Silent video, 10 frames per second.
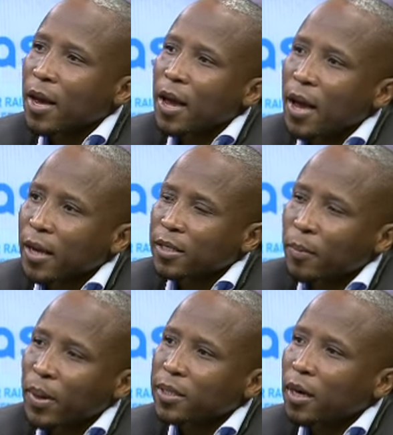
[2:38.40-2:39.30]
as a
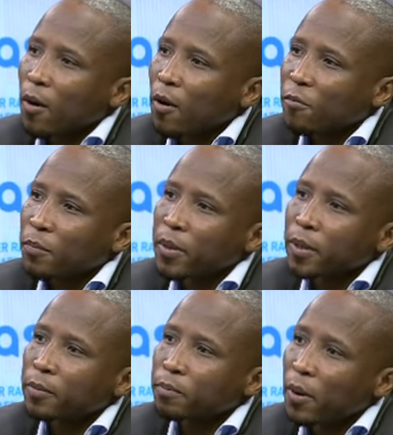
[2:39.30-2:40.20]
matter of
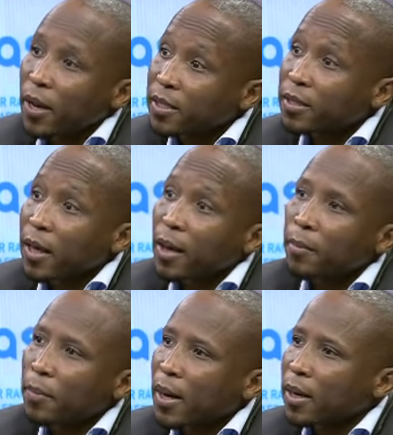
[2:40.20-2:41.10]
being placed there
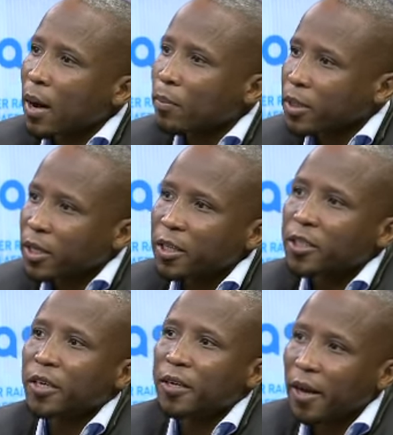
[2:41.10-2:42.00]
by
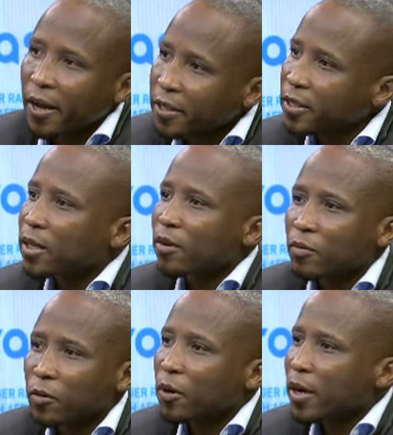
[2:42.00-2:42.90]
application and
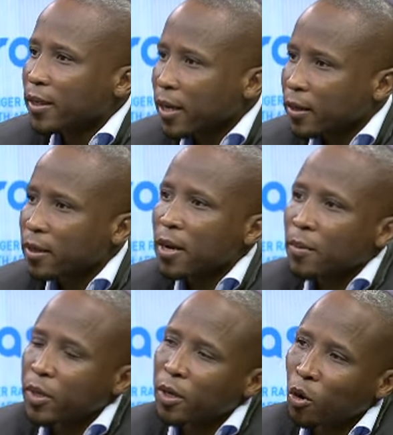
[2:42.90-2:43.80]
interview, and then
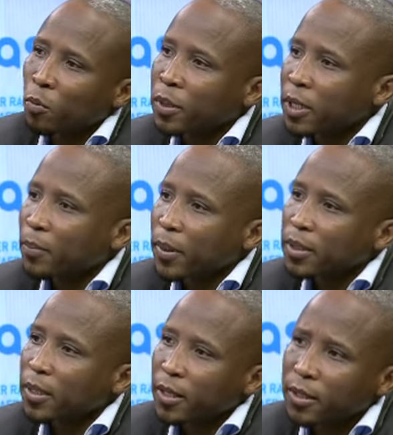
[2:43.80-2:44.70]
be the competent
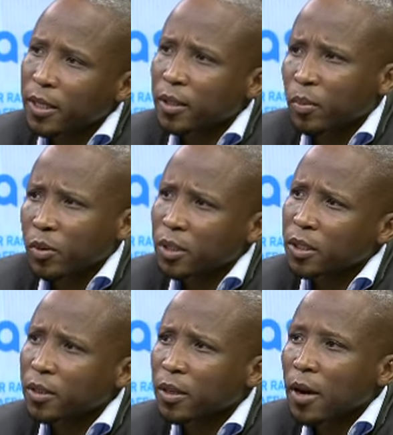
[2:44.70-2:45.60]
person and take the
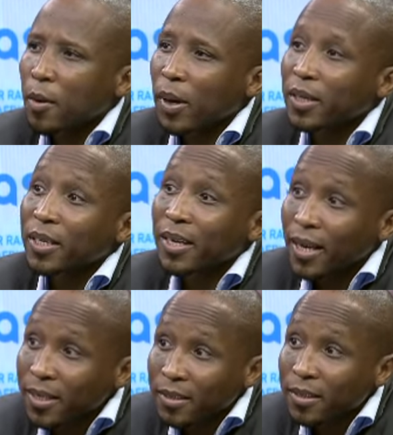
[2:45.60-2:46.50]
position. But in
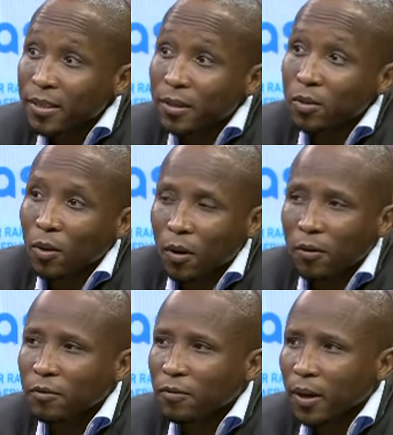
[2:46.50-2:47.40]
cases
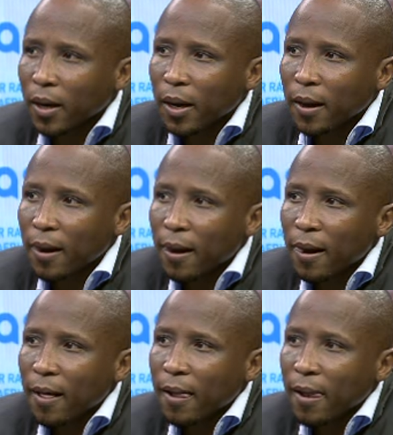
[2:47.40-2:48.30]
of
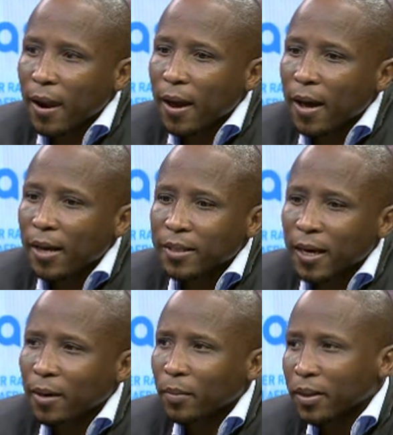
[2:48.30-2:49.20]

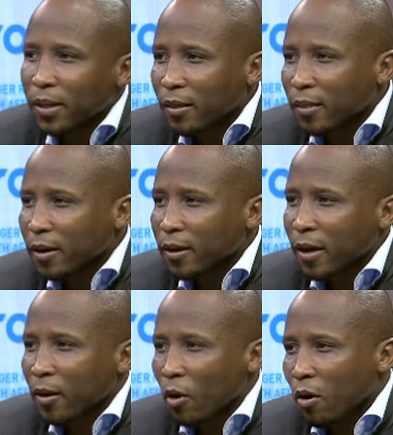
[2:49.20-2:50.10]
secondment, I think they
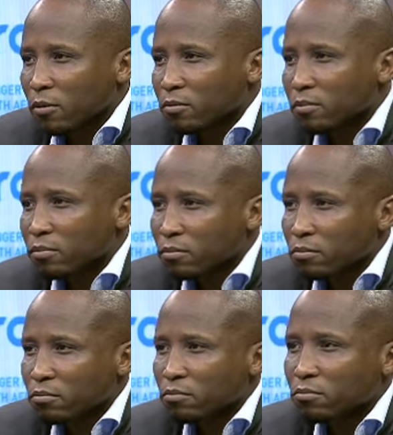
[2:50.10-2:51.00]
are
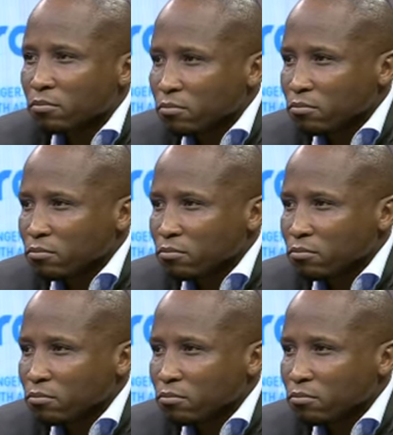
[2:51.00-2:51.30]
wrong.